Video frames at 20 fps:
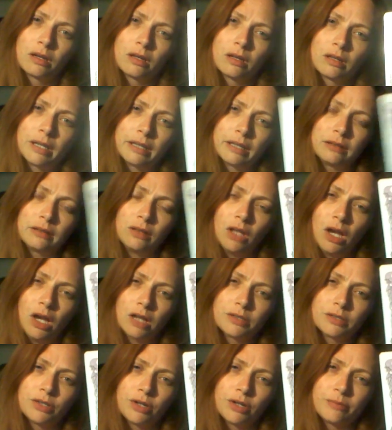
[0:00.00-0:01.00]
like
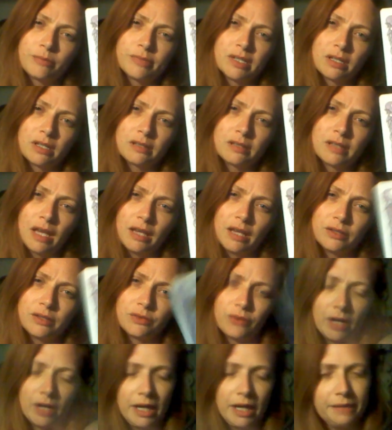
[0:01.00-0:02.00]
long-term
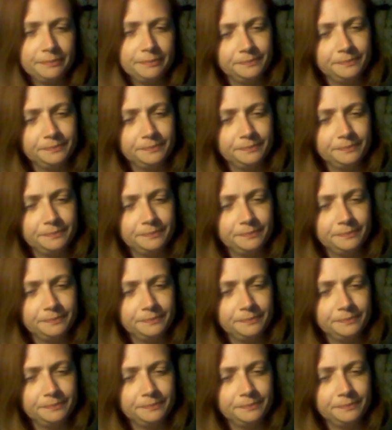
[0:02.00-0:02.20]
success, right?